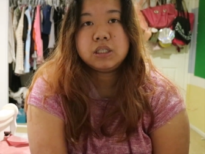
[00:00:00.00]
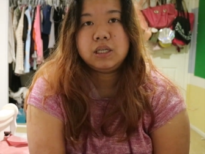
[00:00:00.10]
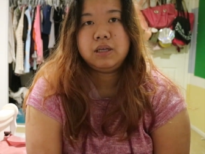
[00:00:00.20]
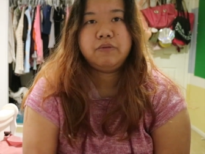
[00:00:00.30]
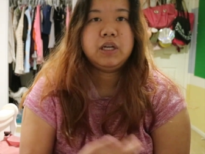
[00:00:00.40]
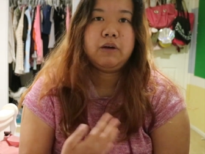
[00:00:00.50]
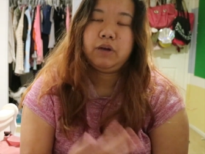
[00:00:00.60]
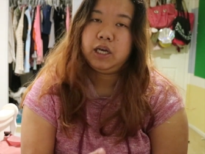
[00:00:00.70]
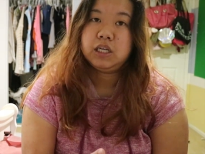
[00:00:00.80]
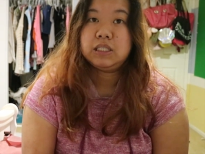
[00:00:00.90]
She lives in
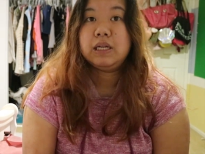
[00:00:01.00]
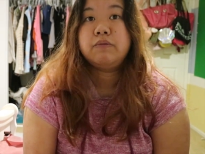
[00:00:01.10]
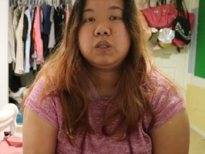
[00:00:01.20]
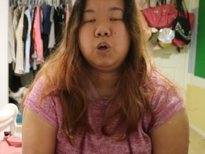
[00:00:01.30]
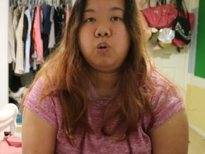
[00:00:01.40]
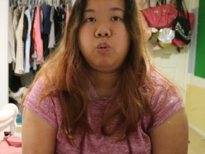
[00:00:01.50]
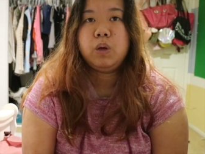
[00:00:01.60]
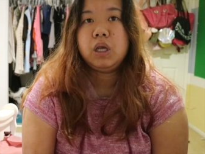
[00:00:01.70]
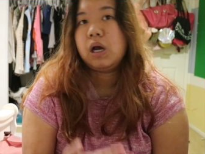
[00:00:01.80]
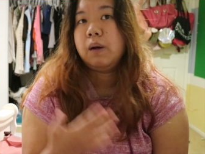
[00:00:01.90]
LA and stuff, so
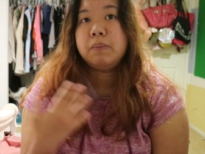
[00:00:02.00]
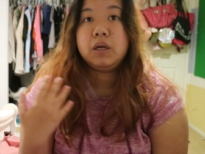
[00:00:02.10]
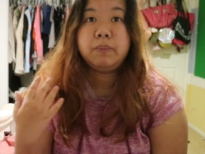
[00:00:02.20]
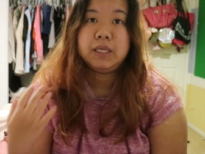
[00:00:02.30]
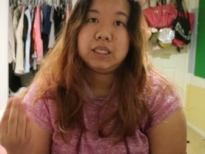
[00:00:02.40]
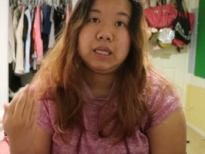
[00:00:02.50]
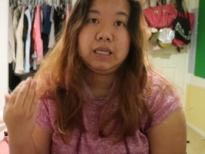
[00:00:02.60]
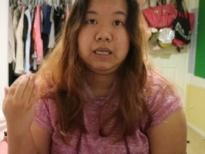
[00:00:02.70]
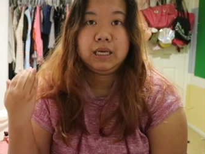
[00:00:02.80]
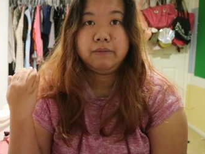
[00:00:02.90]
we come here basically
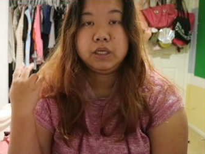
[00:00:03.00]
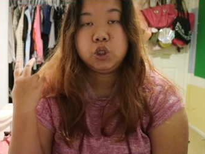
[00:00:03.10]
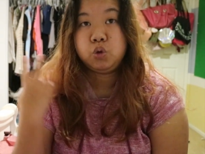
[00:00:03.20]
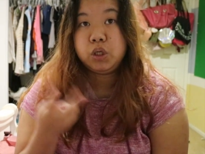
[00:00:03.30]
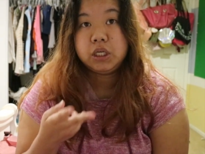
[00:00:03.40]
like every 2